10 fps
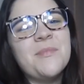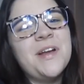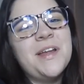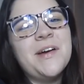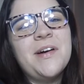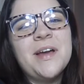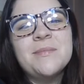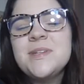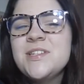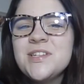Right now I
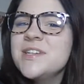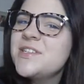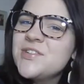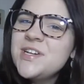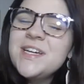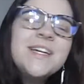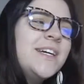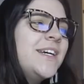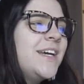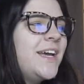am teaching history,
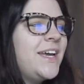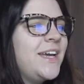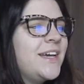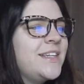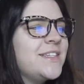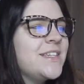and